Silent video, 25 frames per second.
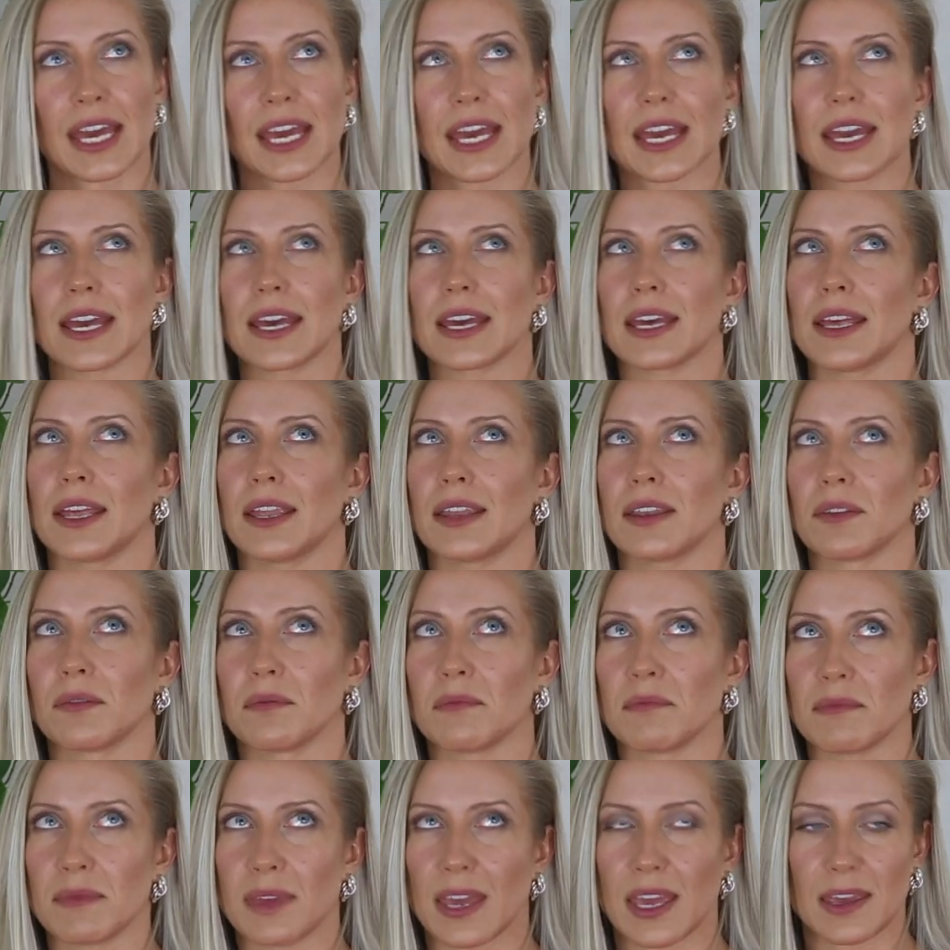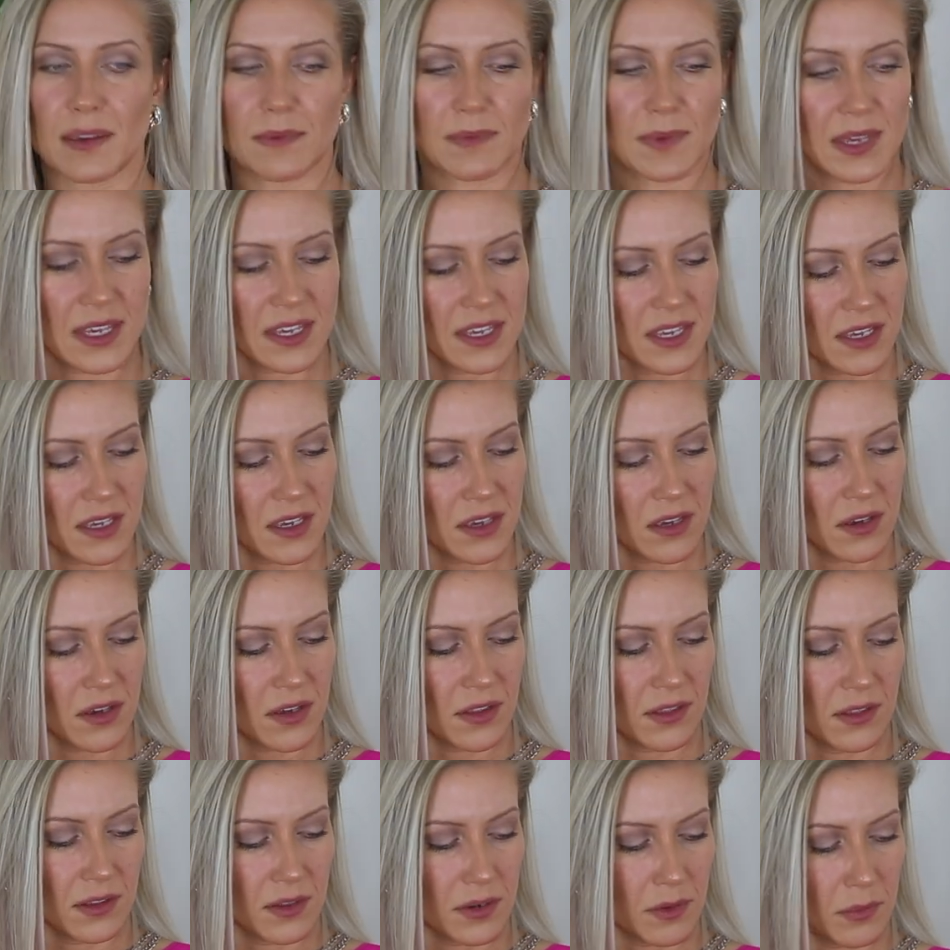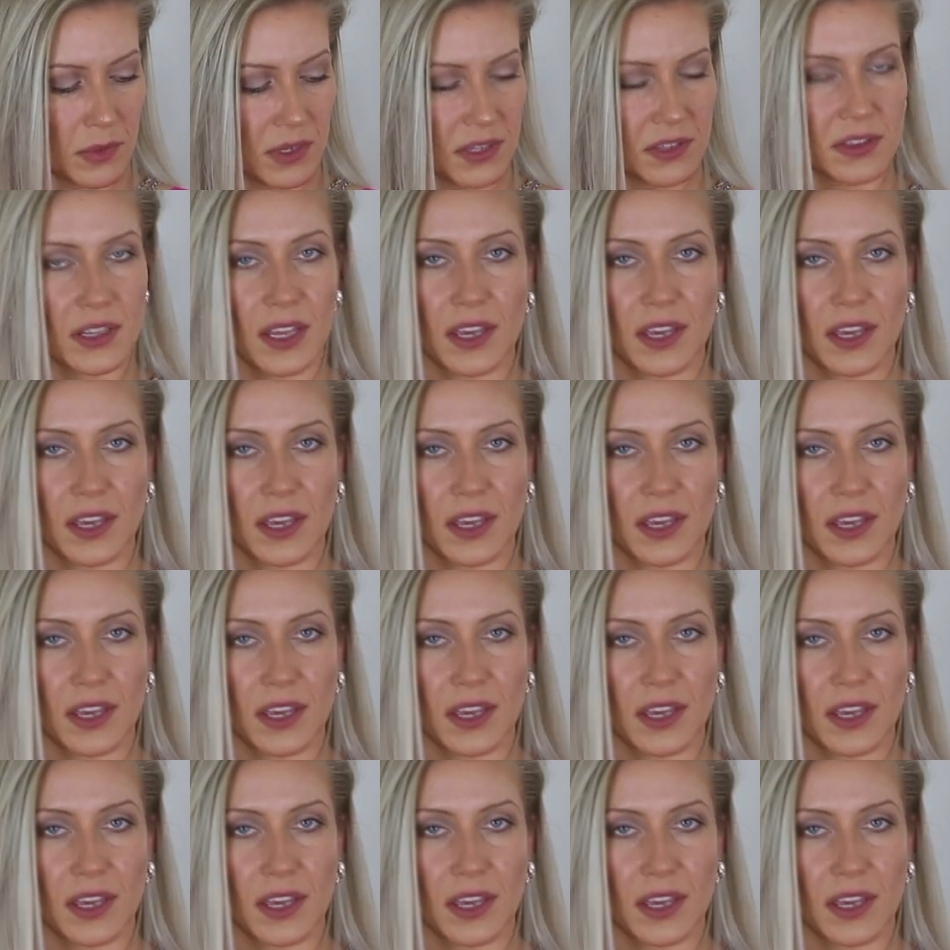and maybe a little bit